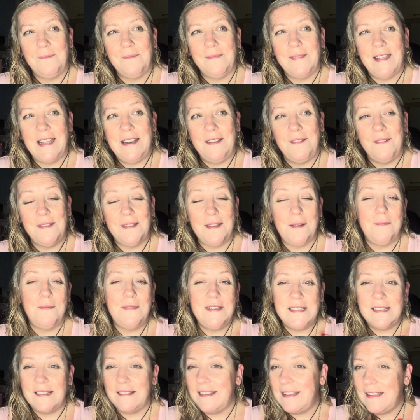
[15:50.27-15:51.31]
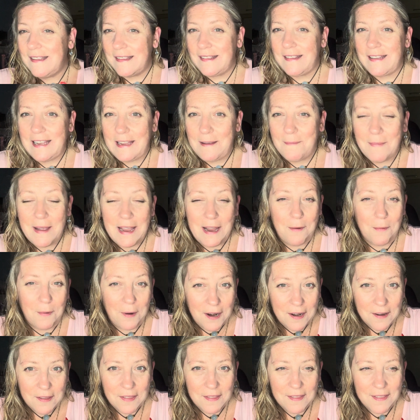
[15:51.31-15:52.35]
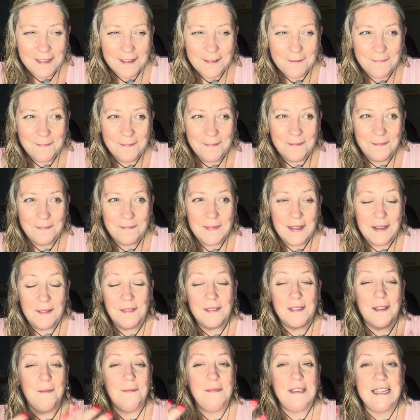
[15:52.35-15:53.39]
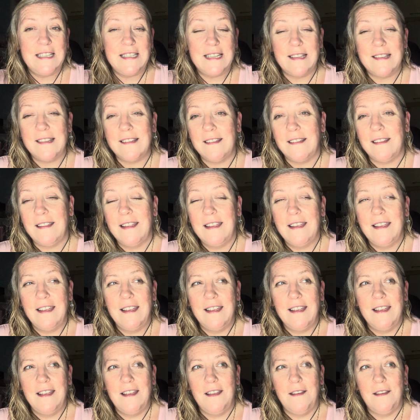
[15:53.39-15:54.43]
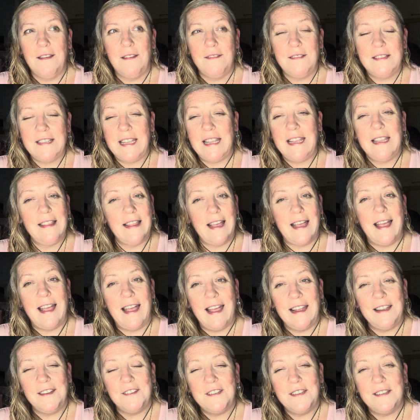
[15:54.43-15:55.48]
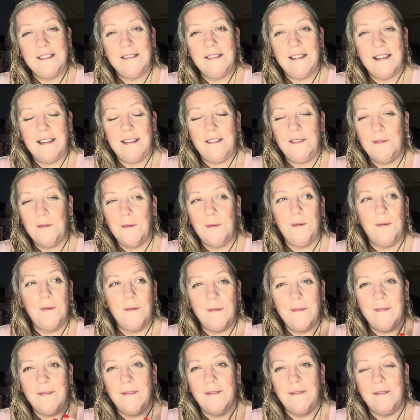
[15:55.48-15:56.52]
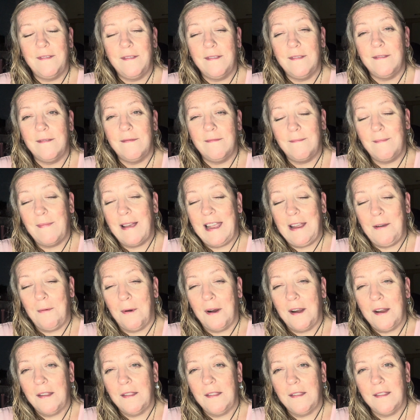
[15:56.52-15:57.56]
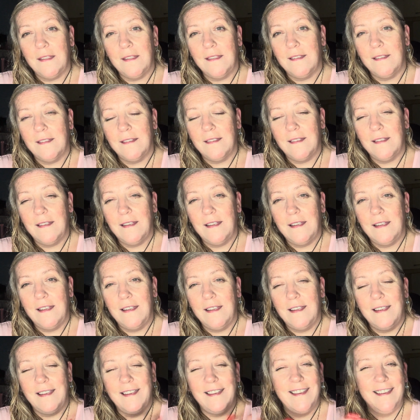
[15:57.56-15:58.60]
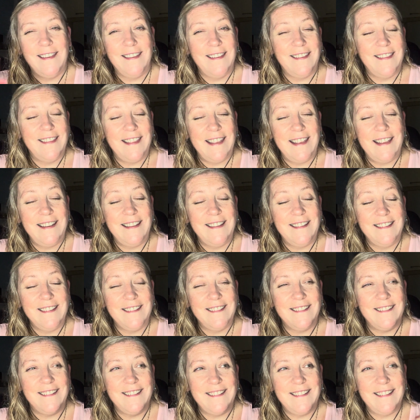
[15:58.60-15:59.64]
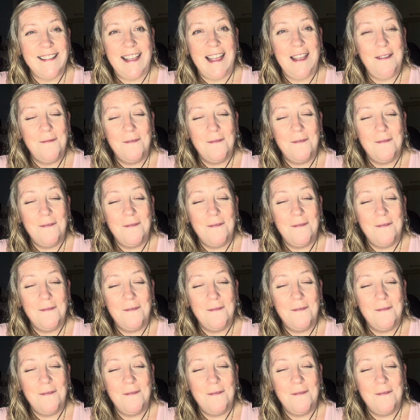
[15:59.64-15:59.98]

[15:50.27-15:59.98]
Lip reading: And if someone doesn't see my worth, if somebody doesn't take that action and know my worth, then I'm